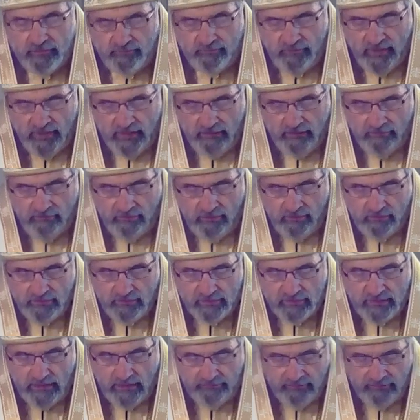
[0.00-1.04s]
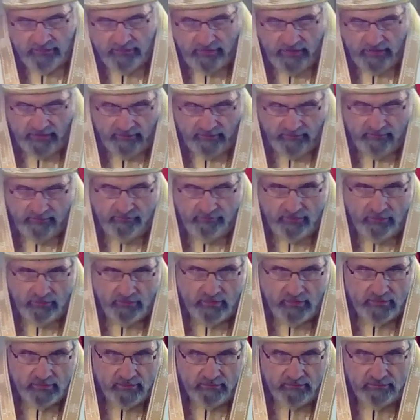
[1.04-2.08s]
15 through 17, if
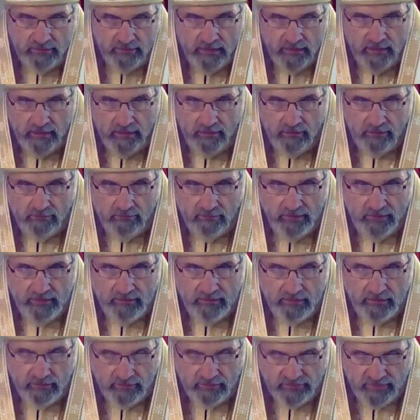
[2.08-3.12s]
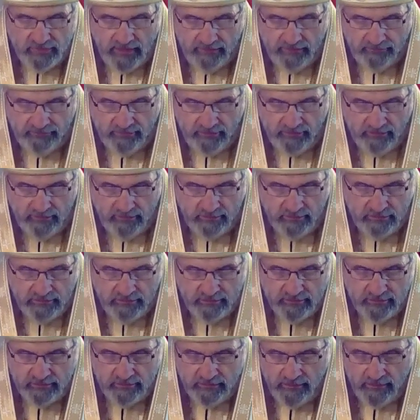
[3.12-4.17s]
you want to read those after
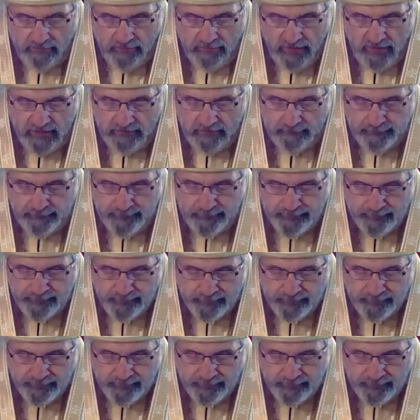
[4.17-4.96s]
a bit.